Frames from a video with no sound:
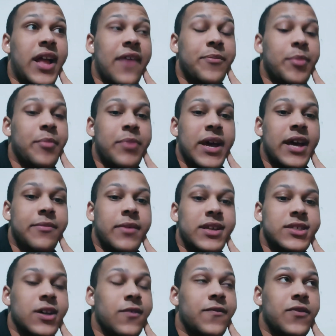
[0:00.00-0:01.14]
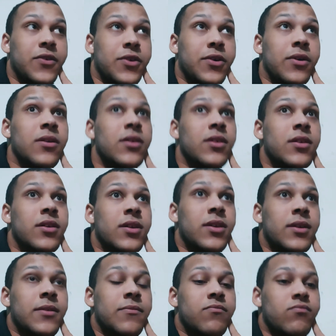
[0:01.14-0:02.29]
prepared myself for
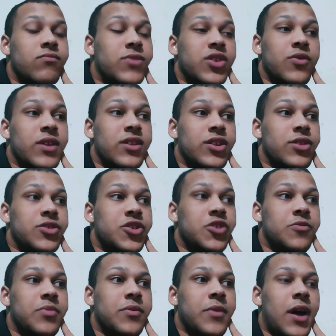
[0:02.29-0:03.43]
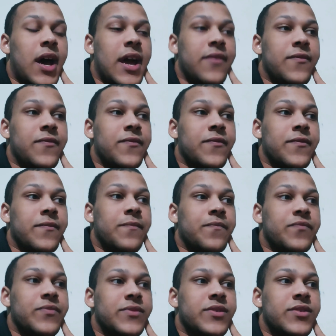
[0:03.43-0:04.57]
doing YouTube. I've
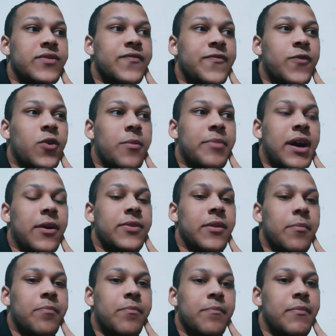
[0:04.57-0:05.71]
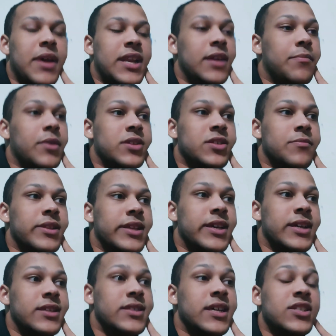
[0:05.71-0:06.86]
thought about the many
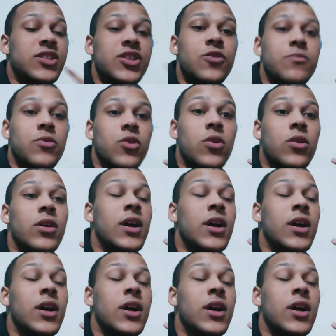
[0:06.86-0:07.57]
possibilities. There's still more.